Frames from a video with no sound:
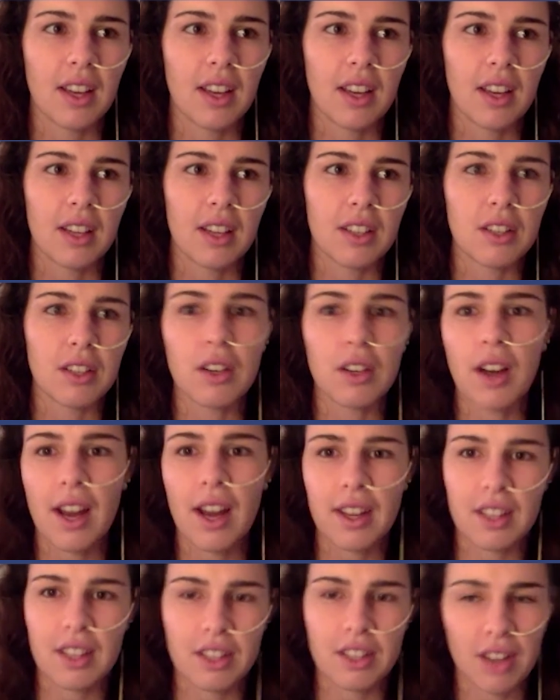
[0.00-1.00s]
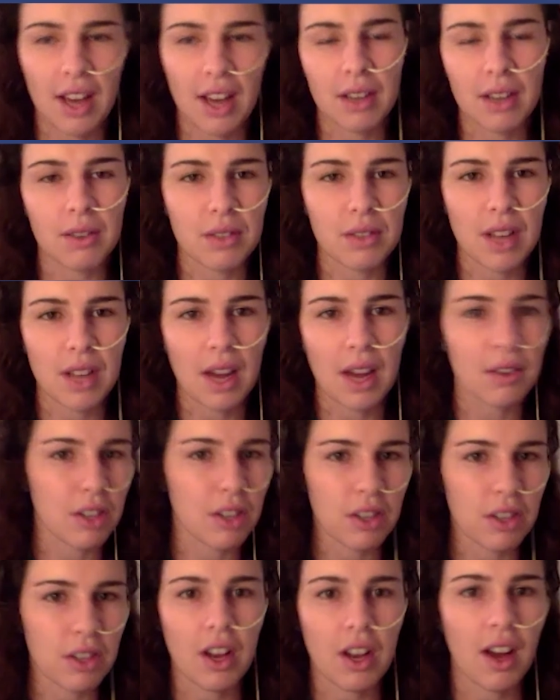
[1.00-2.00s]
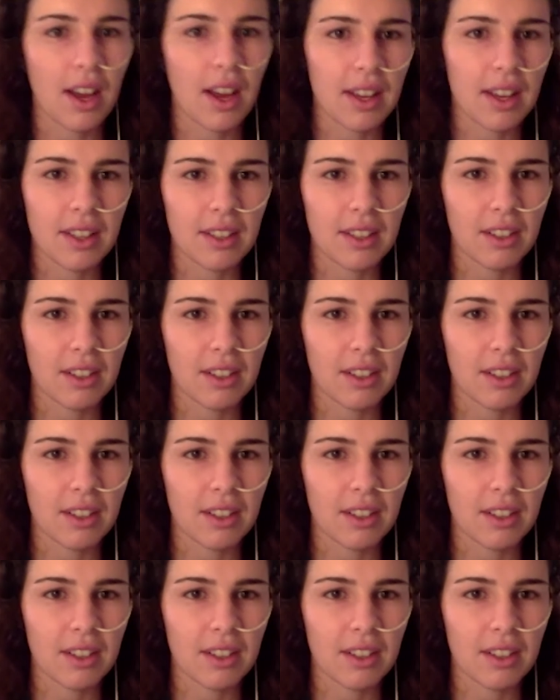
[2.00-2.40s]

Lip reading: You're out of the shadows now. You're not